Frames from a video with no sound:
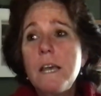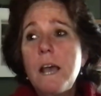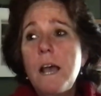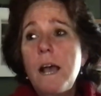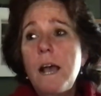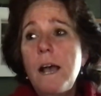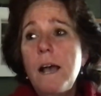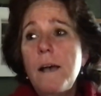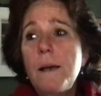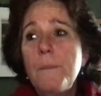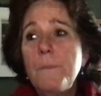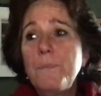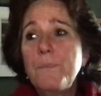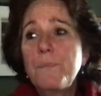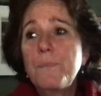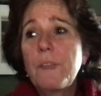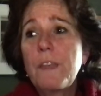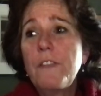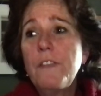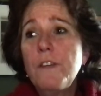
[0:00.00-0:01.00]
um,
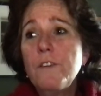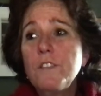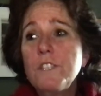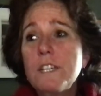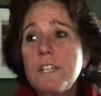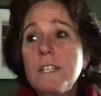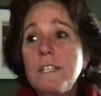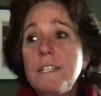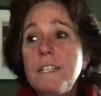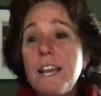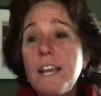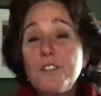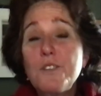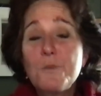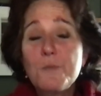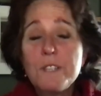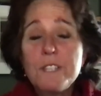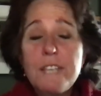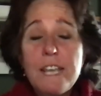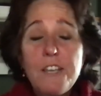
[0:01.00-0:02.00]
there is a
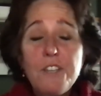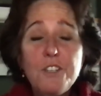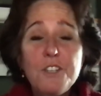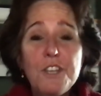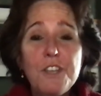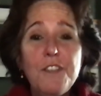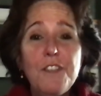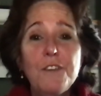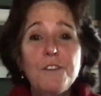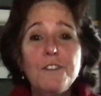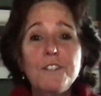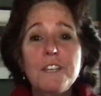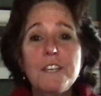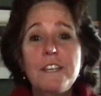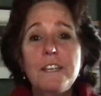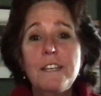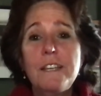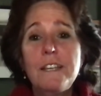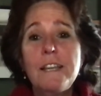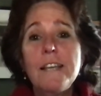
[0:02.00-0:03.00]
contextualization, there's
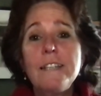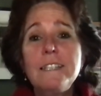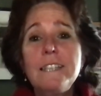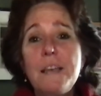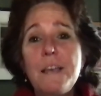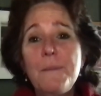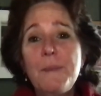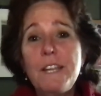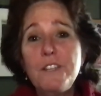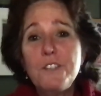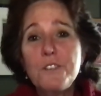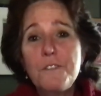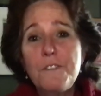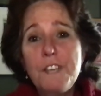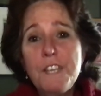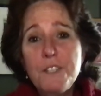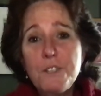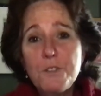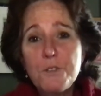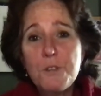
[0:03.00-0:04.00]
an examination of
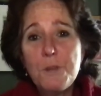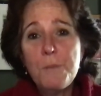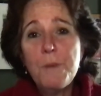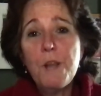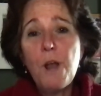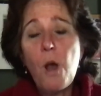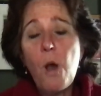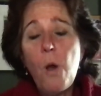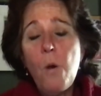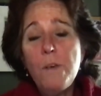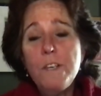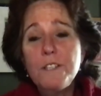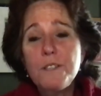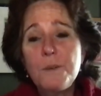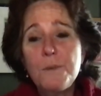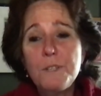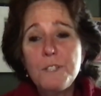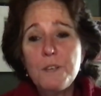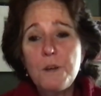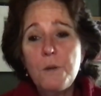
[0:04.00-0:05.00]
history, but always,
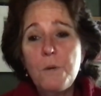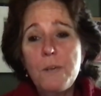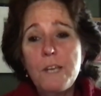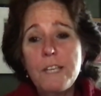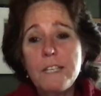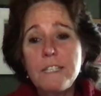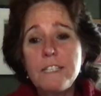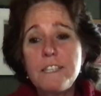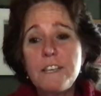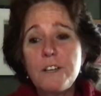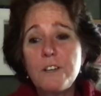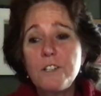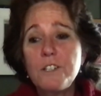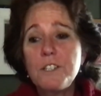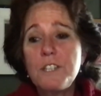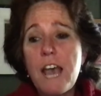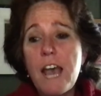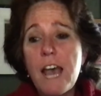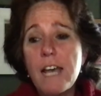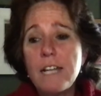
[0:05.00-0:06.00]
always, always,
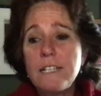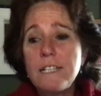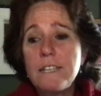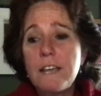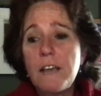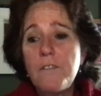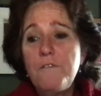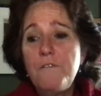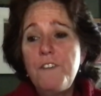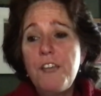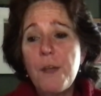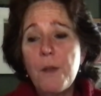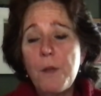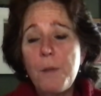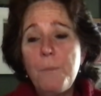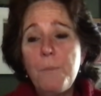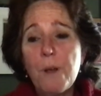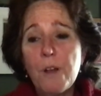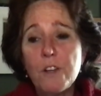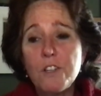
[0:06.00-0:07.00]
there's that a
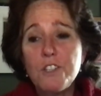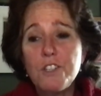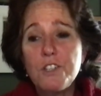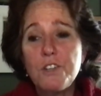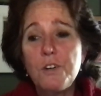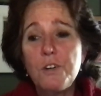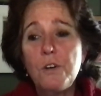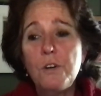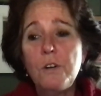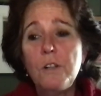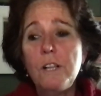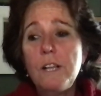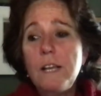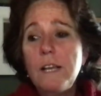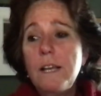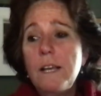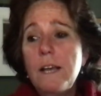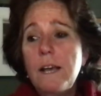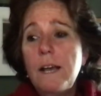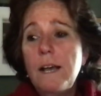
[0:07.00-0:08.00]
very personal,
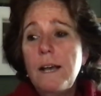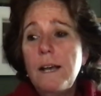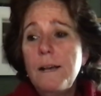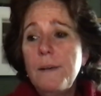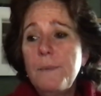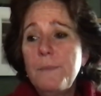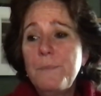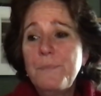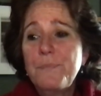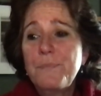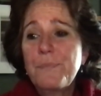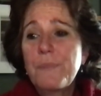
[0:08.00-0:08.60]
um,